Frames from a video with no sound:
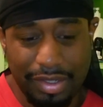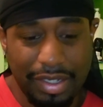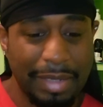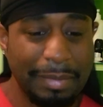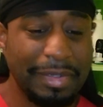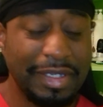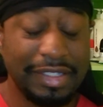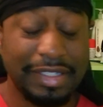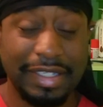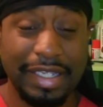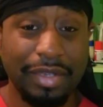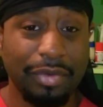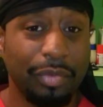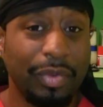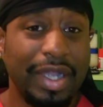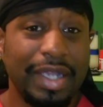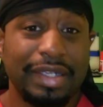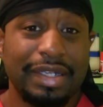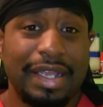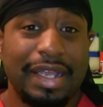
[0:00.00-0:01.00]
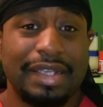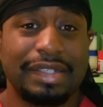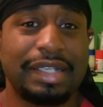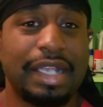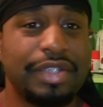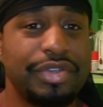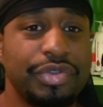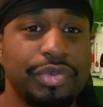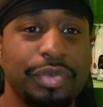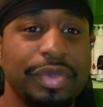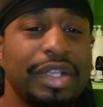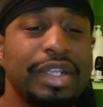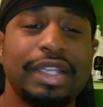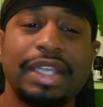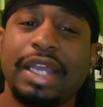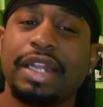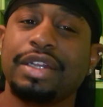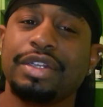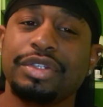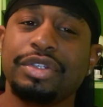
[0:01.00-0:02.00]
I mean, to get recognized, all you really
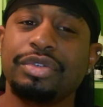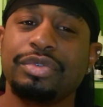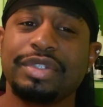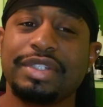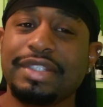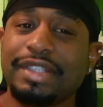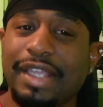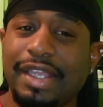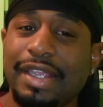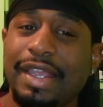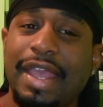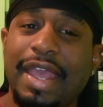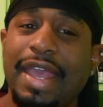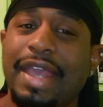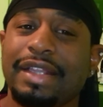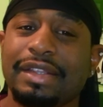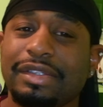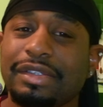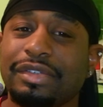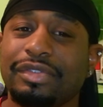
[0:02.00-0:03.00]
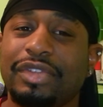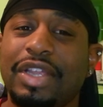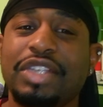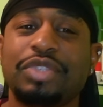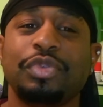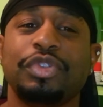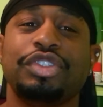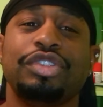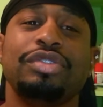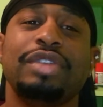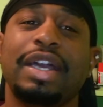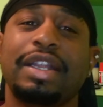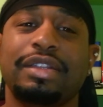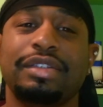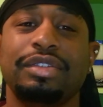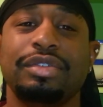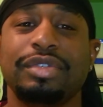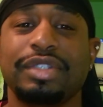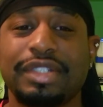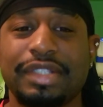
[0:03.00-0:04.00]
got to do is stay active. That's what you
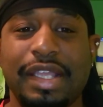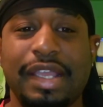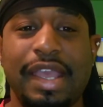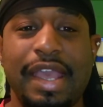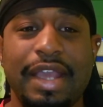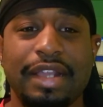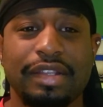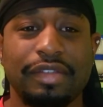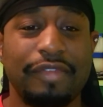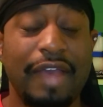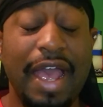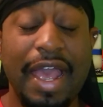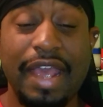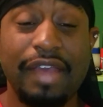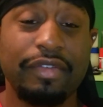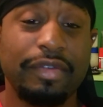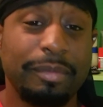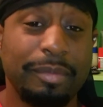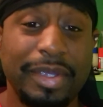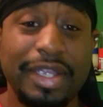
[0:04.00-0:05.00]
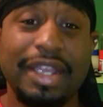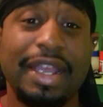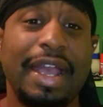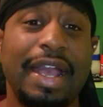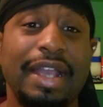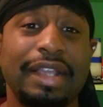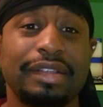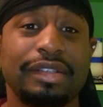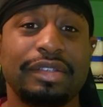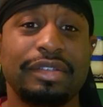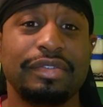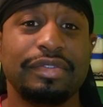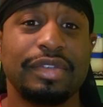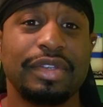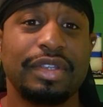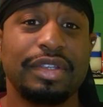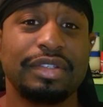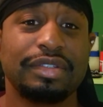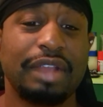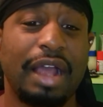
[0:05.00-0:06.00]
got to do is stay active. I haven't been
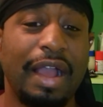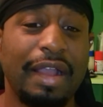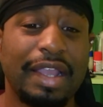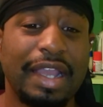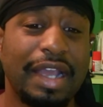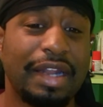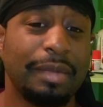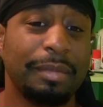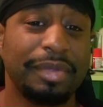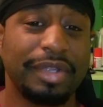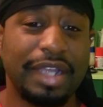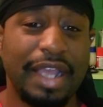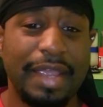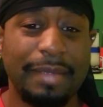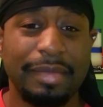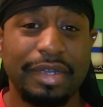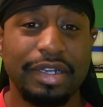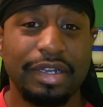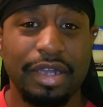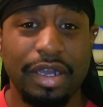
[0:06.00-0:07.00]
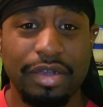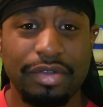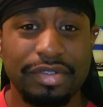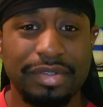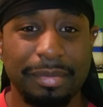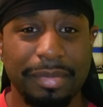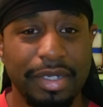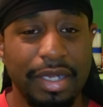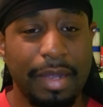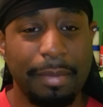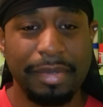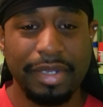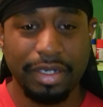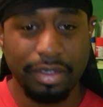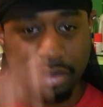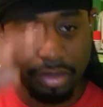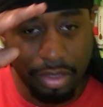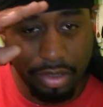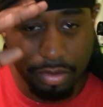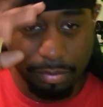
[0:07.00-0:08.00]
active, so I kind of became a ghost, but I've
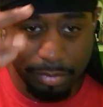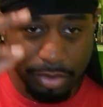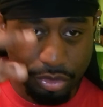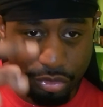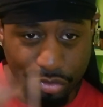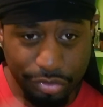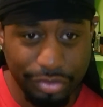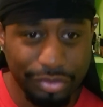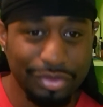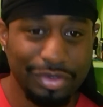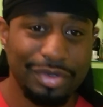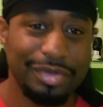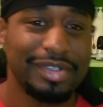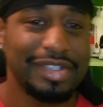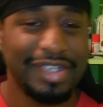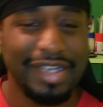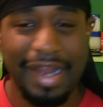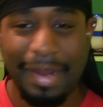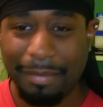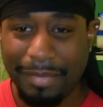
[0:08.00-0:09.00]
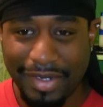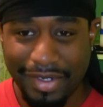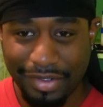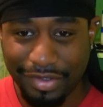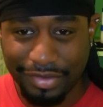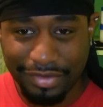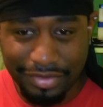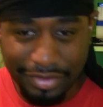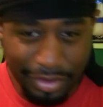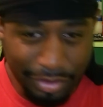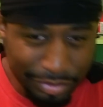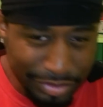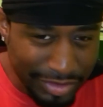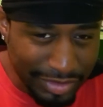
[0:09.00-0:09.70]
been lurk mode. You know what I'm saying? I've been, you know,